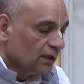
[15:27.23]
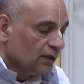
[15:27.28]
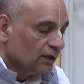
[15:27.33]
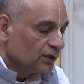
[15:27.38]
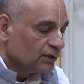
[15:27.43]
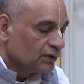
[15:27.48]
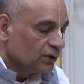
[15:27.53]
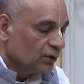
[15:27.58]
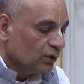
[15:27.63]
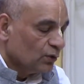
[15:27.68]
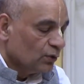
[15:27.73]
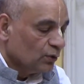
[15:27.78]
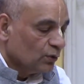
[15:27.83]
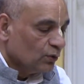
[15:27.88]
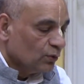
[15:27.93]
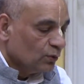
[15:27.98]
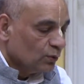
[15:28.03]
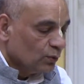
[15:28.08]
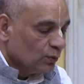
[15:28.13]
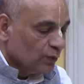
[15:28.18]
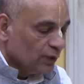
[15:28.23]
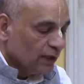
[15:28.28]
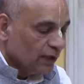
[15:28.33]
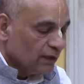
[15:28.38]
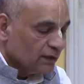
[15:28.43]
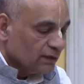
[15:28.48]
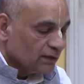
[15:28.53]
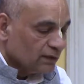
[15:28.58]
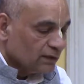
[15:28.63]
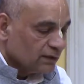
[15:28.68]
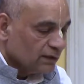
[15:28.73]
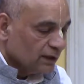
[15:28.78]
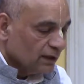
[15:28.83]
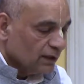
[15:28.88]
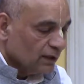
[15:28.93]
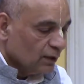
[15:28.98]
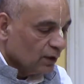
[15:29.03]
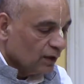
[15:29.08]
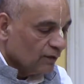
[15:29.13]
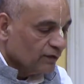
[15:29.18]
So it's
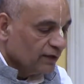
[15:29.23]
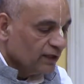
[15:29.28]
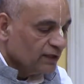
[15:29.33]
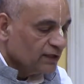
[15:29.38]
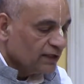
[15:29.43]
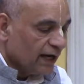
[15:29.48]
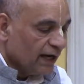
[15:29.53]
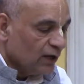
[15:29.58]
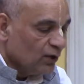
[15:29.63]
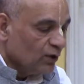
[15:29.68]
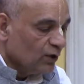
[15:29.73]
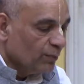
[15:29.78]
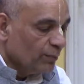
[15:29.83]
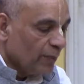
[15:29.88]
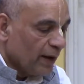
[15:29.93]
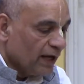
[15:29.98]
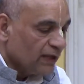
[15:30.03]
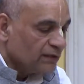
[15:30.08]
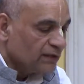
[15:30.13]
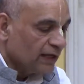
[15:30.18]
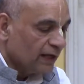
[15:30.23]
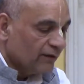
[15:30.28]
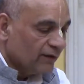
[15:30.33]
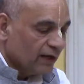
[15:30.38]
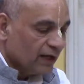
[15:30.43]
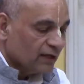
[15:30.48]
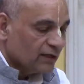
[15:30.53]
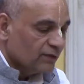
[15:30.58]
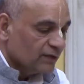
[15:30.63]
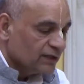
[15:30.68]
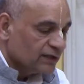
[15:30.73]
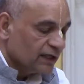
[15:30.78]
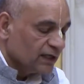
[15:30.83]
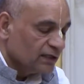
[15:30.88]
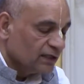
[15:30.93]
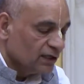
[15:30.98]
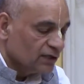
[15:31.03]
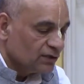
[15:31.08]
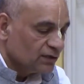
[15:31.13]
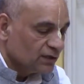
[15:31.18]
of the childhood pastime which I
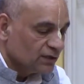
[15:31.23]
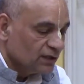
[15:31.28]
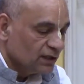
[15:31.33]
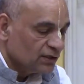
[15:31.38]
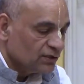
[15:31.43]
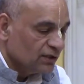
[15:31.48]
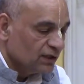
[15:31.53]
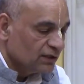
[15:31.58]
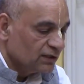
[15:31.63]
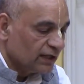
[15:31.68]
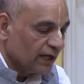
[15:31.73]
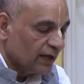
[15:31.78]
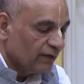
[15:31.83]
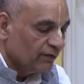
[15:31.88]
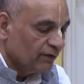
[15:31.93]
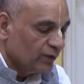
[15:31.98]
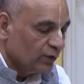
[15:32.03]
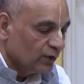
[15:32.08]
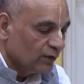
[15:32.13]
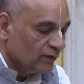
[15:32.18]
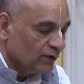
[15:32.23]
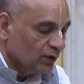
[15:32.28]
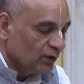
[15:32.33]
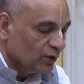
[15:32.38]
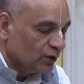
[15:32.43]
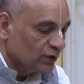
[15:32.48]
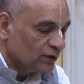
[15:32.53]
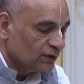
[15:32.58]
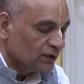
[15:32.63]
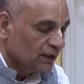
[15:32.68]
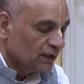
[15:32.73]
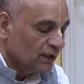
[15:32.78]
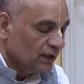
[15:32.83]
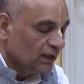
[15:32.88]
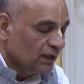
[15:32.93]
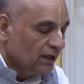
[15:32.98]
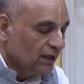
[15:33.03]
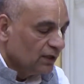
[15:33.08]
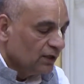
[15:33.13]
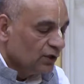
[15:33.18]
just, just described, few of those.
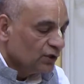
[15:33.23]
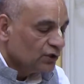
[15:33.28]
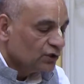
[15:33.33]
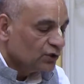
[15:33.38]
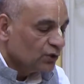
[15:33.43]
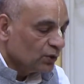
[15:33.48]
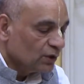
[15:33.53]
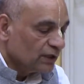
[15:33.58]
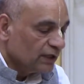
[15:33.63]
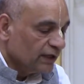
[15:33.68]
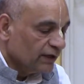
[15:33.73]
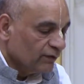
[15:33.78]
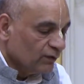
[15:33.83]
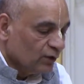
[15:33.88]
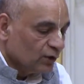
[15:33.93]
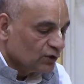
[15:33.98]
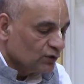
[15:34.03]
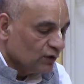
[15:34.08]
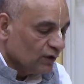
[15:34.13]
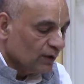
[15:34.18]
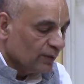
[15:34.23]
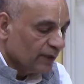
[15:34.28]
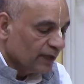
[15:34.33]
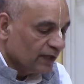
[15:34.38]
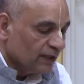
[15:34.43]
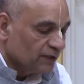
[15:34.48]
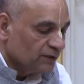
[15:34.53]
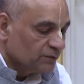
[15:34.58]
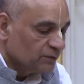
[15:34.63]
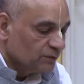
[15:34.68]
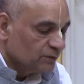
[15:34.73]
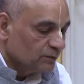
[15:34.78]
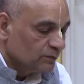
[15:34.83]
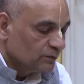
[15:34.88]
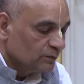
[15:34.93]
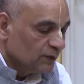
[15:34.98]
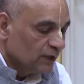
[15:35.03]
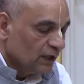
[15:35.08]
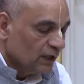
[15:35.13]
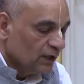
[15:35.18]
Shukdev Goswami,
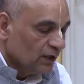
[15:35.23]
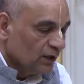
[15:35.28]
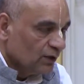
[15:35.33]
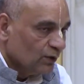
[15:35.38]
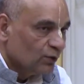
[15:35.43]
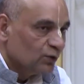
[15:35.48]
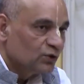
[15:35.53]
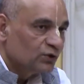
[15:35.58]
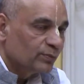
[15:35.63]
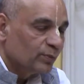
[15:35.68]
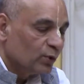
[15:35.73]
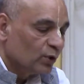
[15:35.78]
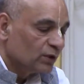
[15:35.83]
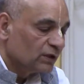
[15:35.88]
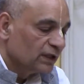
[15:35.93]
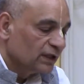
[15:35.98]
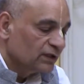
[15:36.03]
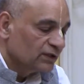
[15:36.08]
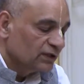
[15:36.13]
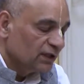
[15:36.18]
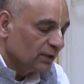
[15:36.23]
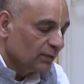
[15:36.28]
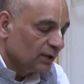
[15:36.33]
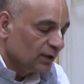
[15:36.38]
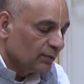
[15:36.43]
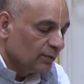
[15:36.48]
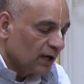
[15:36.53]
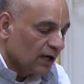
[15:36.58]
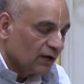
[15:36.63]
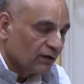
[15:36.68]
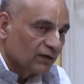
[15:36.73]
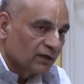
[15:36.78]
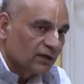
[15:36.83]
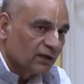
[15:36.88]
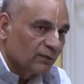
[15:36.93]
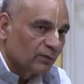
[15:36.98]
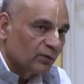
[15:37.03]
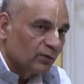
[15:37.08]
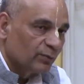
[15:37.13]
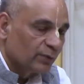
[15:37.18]
who spoke the Shrimad
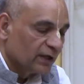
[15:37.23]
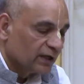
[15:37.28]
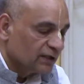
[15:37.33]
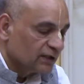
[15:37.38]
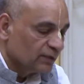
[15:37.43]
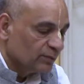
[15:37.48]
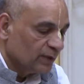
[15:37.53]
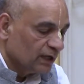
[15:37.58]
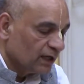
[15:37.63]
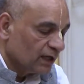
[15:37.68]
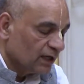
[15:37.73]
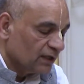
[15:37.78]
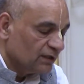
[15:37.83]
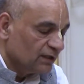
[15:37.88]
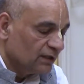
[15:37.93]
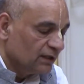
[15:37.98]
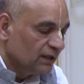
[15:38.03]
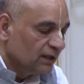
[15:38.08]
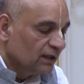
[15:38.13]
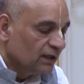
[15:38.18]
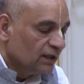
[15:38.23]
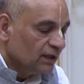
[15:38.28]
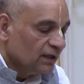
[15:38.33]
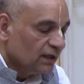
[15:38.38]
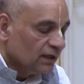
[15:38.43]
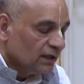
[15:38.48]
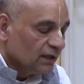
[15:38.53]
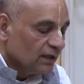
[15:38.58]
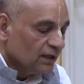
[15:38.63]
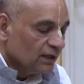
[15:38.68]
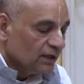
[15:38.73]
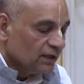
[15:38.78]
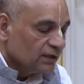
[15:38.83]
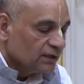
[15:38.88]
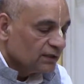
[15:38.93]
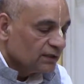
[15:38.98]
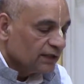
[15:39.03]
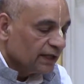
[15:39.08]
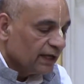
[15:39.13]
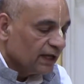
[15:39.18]
Bhagavatam to Parikshit Maharaj,
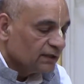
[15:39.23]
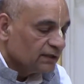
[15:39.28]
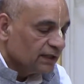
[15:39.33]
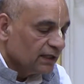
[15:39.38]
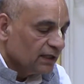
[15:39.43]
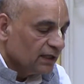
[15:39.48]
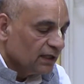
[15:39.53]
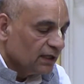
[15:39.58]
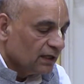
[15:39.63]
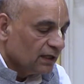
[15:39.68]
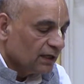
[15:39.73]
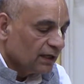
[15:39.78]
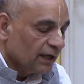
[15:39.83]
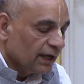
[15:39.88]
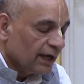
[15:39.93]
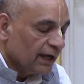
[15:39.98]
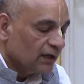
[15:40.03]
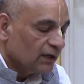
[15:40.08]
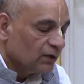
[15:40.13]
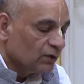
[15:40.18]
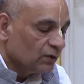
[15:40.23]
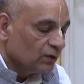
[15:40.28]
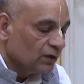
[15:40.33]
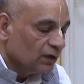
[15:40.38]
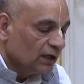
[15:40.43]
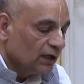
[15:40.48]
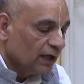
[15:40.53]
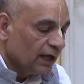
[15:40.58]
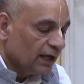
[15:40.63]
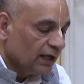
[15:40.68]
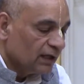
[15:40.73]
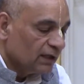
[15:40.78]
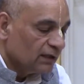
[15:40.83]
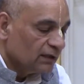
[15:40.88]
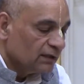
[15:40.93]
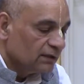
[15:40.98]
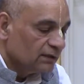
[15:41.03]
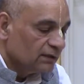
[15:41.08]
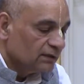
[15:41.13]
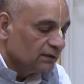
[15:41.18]
says in uh, Canto ten,
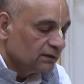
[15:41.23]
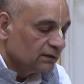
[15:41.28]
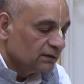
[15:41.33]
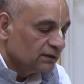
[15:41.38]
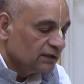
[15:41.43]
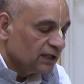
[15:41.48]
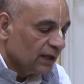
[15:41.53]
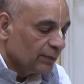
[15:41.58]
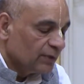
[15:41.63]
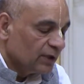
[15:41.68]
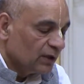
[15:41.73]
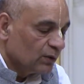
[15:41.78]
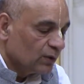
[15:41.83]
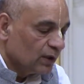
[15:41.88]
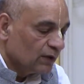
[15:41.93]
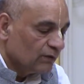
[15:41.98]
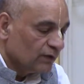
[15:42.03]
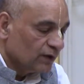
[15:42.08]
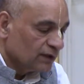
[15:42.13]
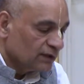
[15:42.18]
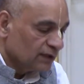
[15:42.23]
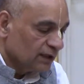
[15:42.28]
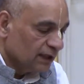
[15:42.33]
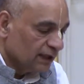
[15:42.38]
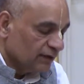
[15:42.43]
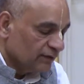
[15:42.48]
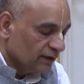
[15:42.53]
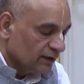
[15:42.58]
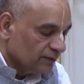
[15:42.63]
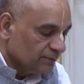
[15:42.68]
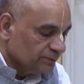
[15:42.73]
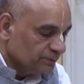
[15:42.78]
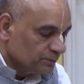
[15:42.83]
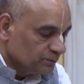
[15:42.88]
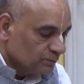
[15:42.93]
Chapter twelve, Verse eleven,